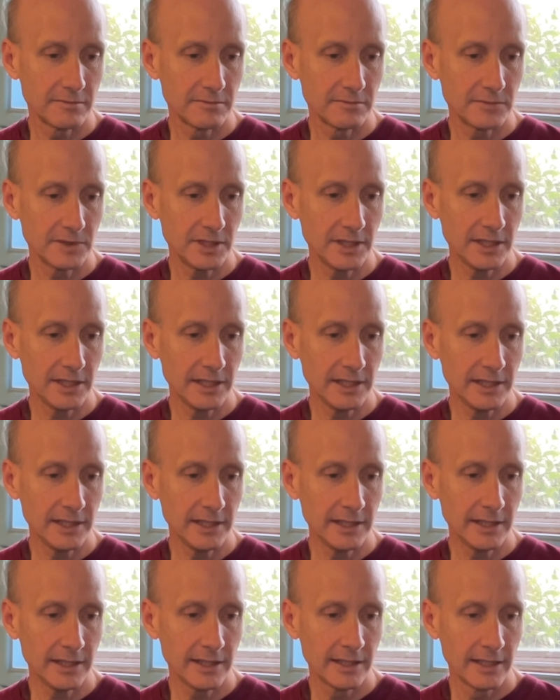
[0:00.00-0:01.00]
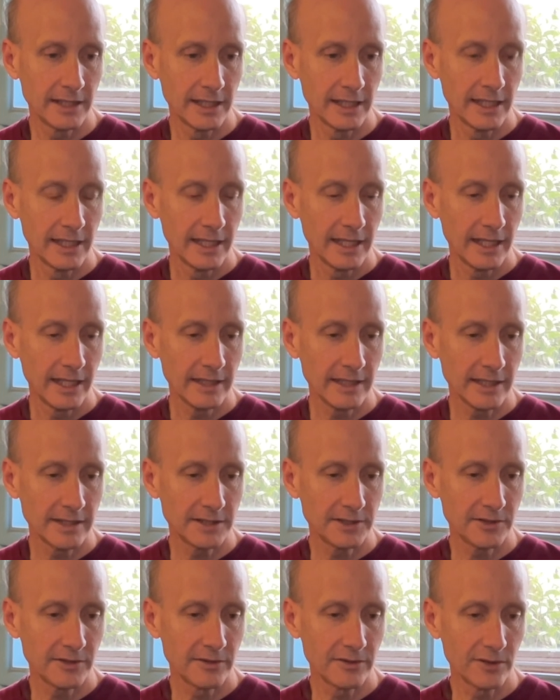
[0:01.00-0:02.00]
T, and that's
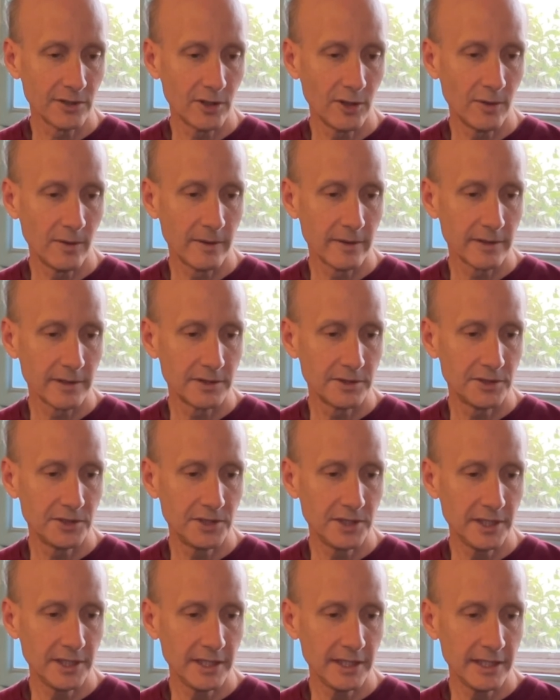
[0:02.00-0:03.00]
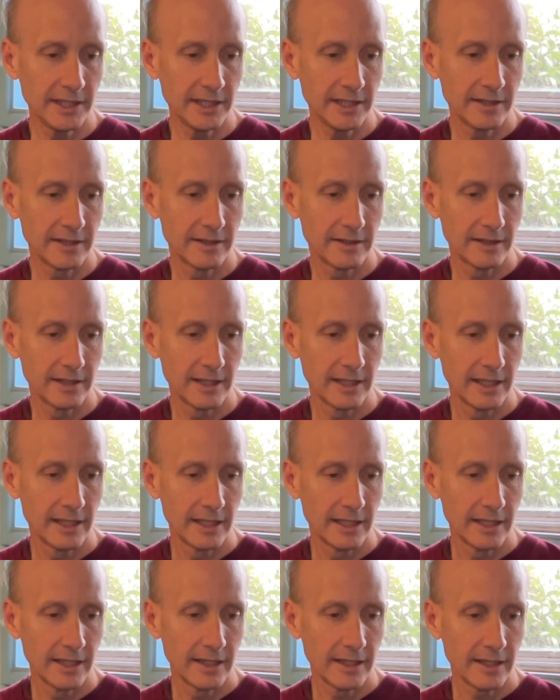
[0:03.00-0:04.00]
either an O or a G.
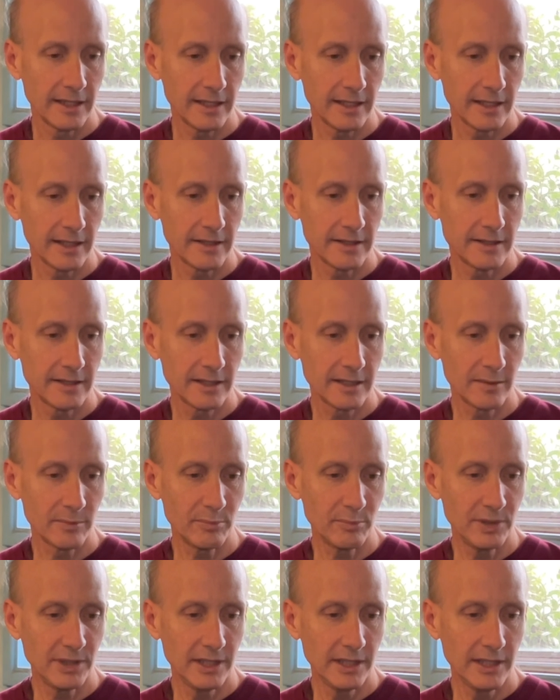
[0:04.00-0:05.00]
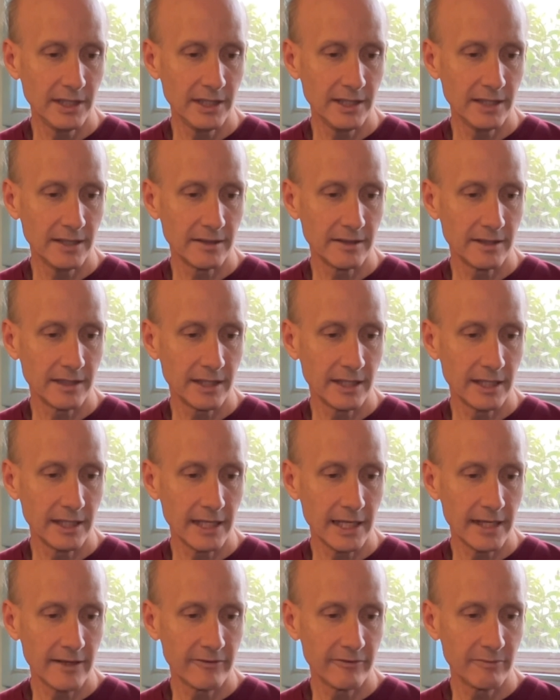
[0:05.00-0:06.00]
I think a P and an
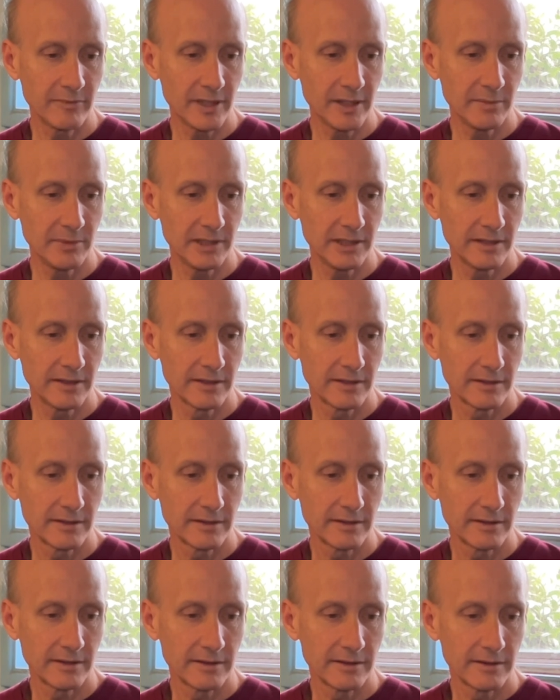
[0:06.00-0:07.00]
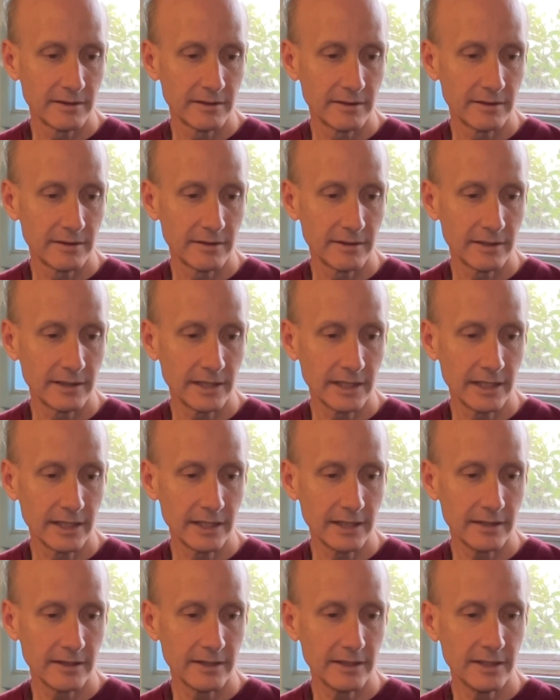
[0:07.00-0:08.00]
F maybe, and then an
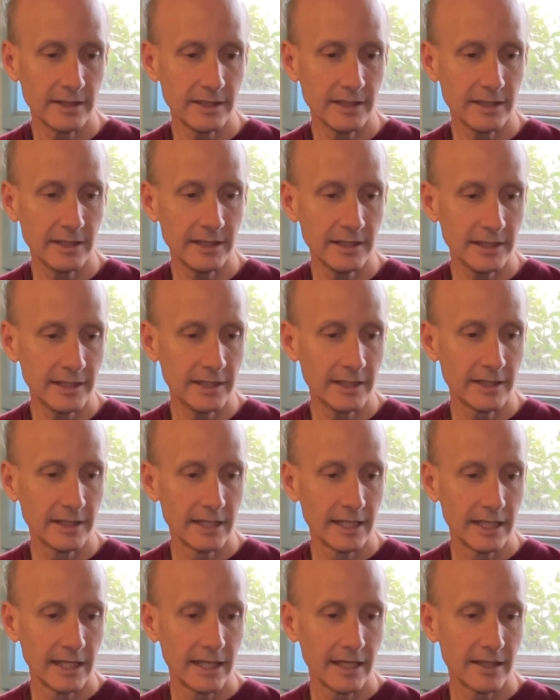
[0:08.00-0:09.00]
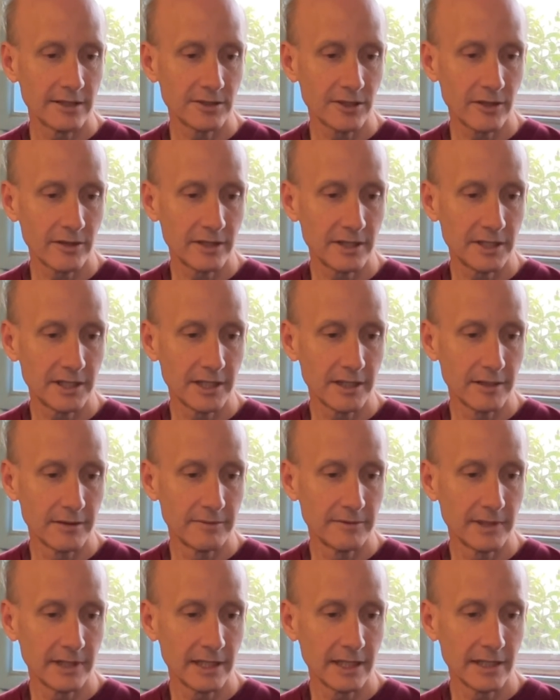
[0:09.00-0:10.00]
E. It's hard to tell,
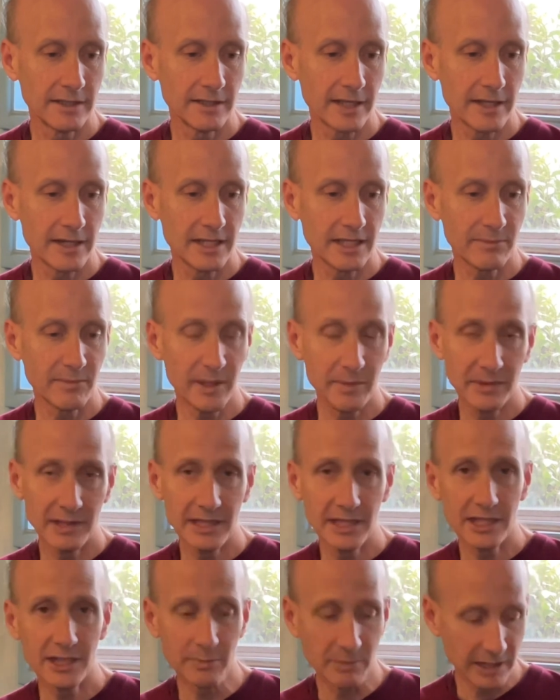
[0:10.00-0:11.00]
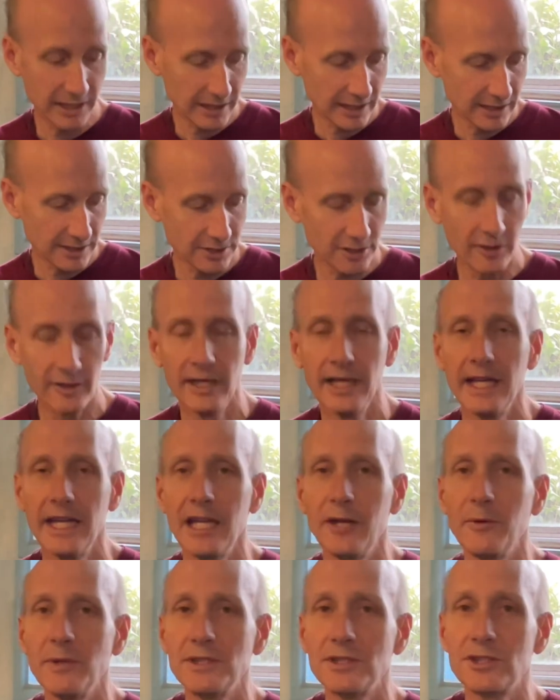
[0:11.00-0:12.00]
and then I think maybe D at the beginning. So
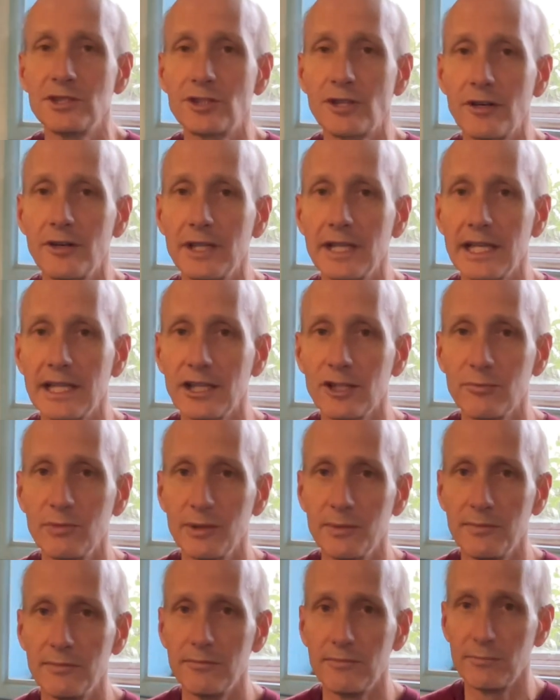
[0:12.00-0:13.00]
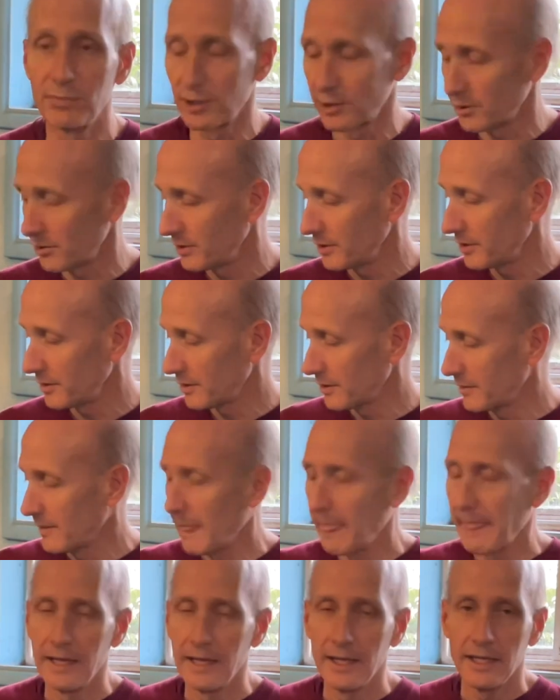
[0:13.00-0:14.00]
anyways, it's starting to get a little bit blurrier.
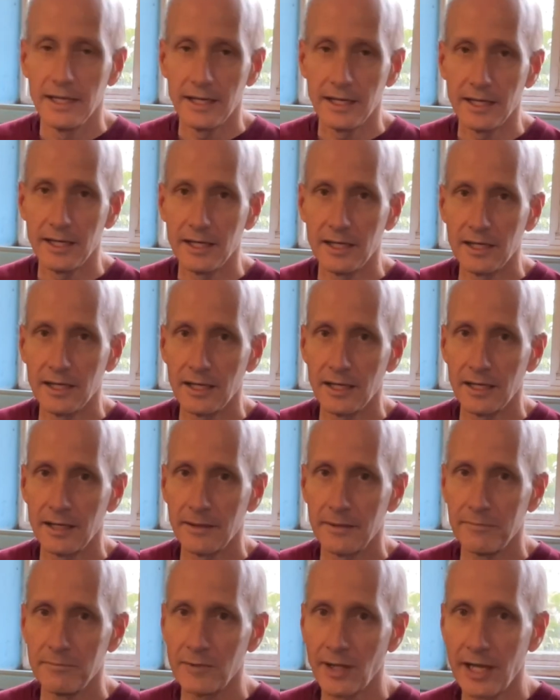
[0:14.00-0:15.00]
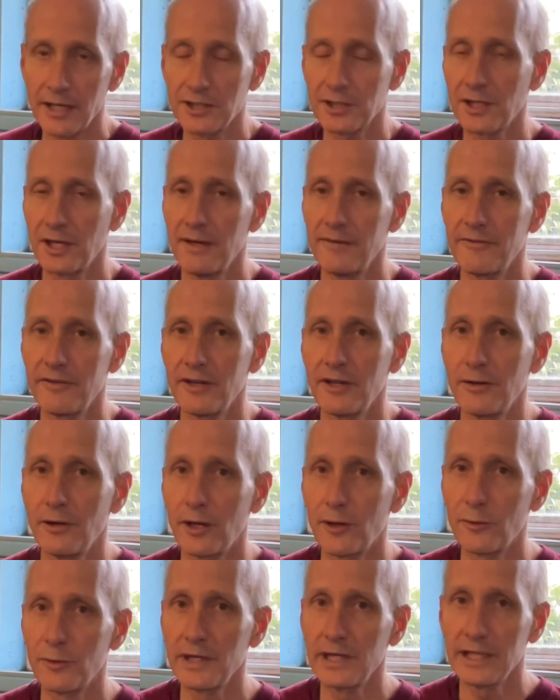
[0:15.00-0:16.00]
Not as confident
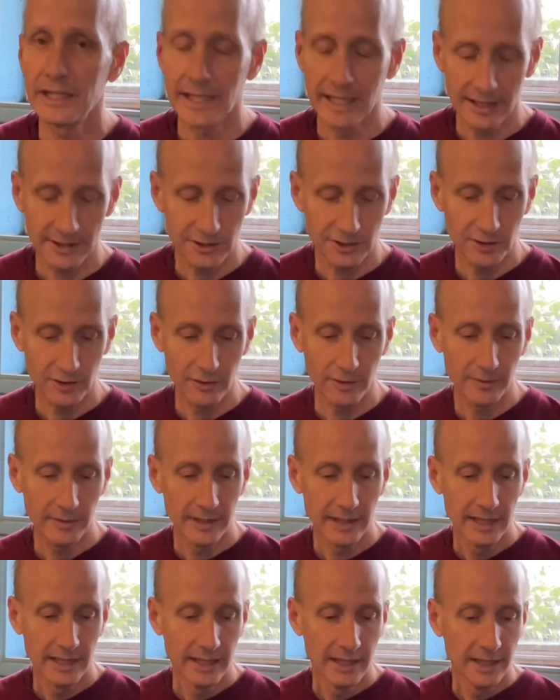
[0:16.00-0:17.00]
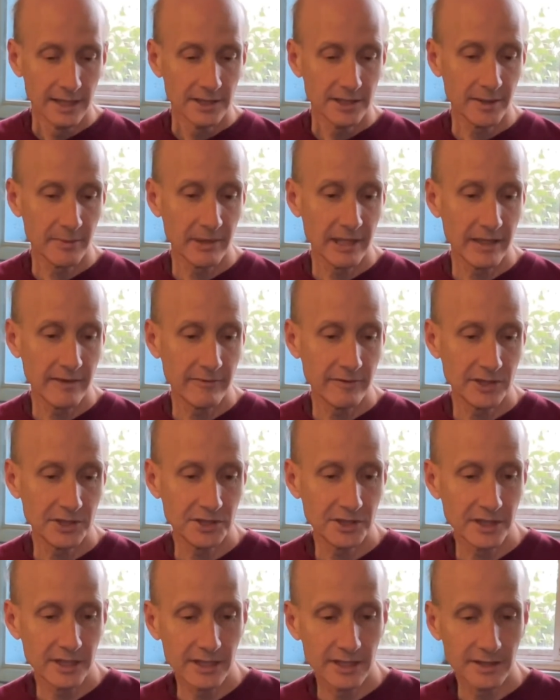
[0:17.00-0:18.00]
on reading that, so some of that
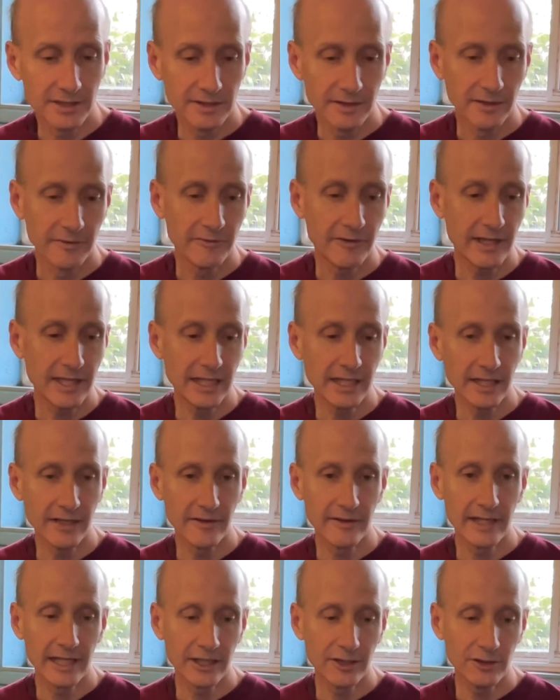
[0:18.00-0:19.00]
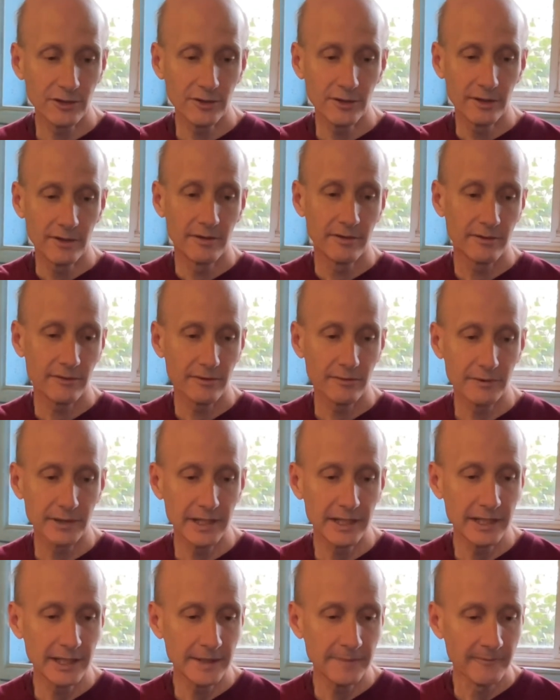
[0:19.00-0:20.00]
vision is fading of that good
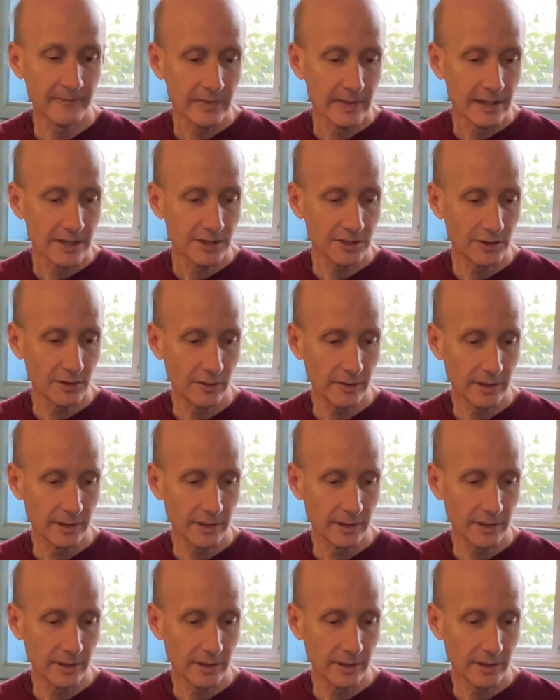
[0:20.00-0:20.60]
reading. So